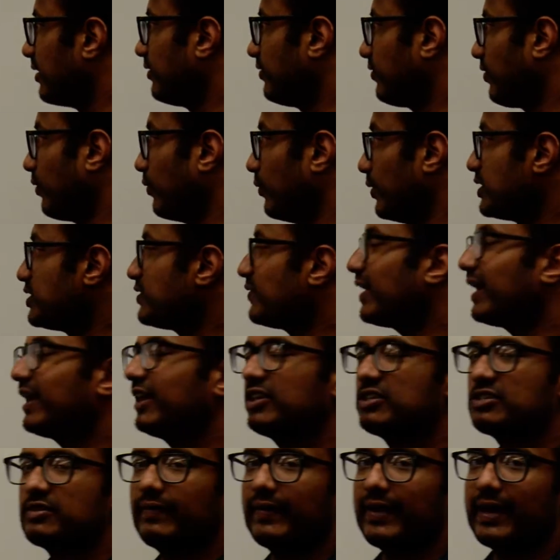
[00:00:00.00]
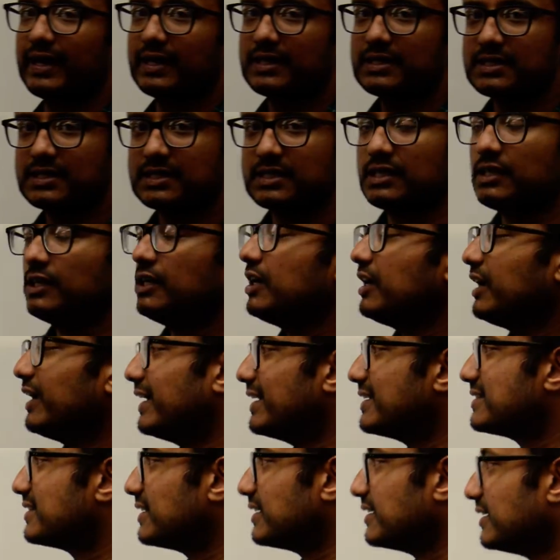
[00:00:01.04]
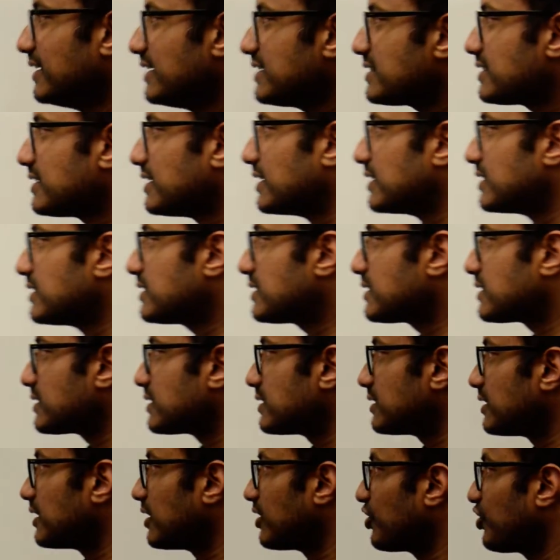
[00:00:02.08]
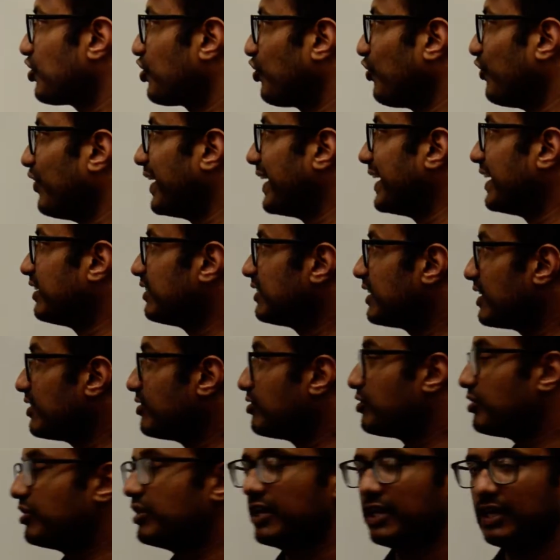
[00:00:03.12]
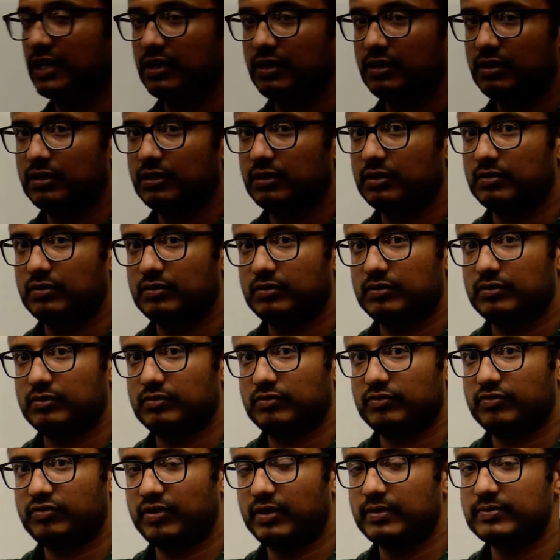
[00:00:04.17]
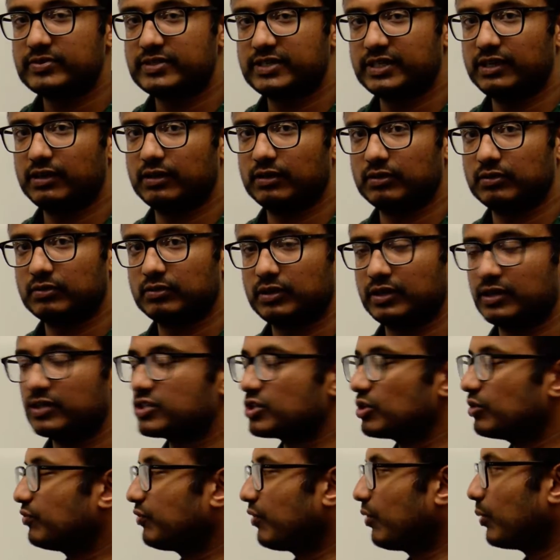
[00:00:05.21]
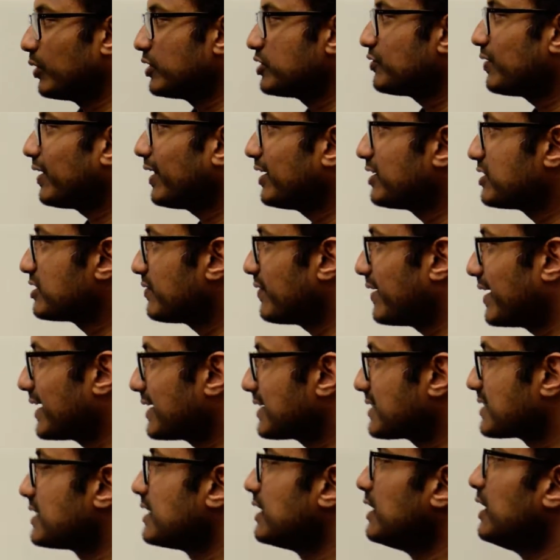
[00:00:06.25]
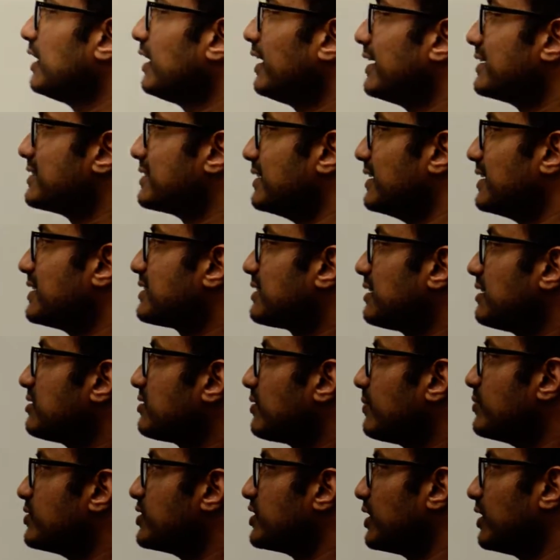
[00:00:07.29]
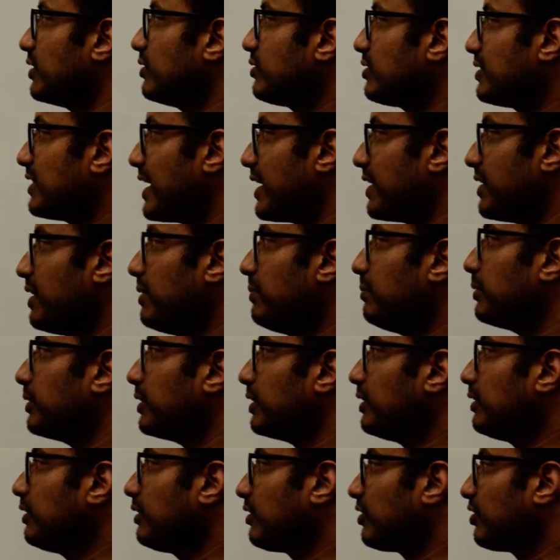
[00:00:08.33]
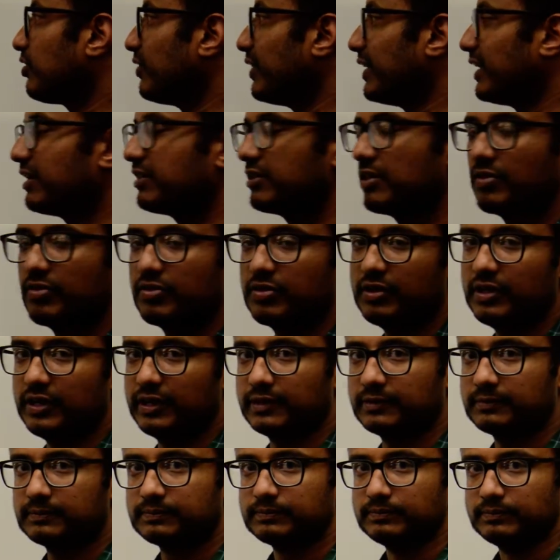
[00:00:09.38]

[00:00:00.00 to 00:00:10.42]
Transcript: for which values of x is the distance greater than 3 from 0. So for which values of x is the distance from 0 to that number greater than 3.